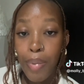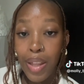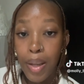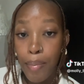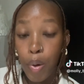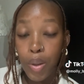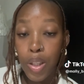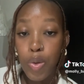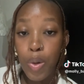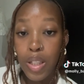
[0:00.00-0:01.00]
the employees
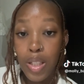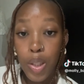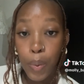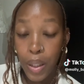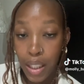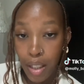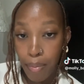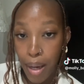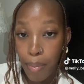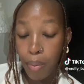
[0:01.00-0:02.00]
who are still working at
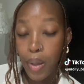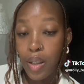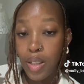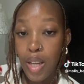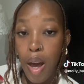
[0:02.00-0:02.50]
Babel, because